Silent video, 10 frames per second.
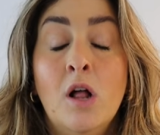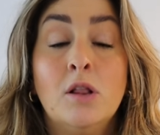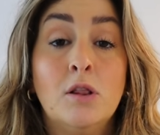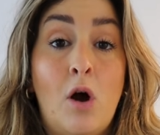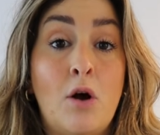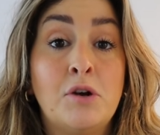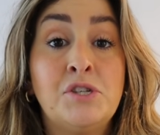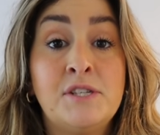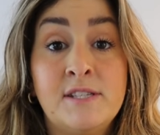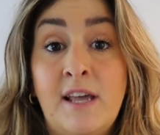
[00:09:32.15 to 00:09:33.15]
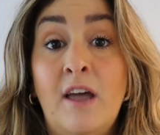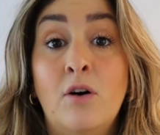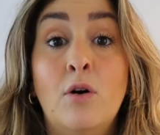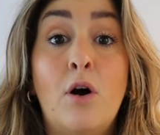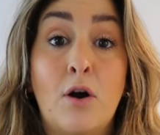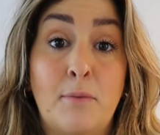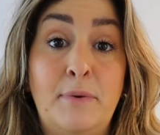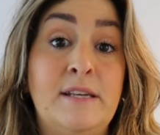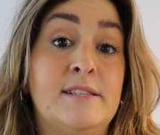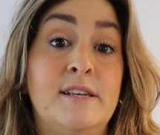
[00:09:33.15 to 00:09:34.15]
large scale art
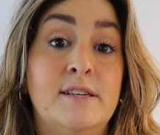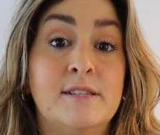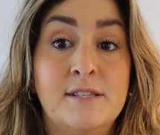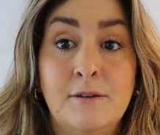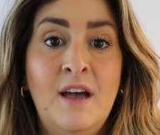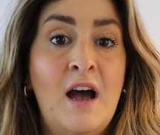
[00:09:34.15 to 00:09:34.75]
pieces.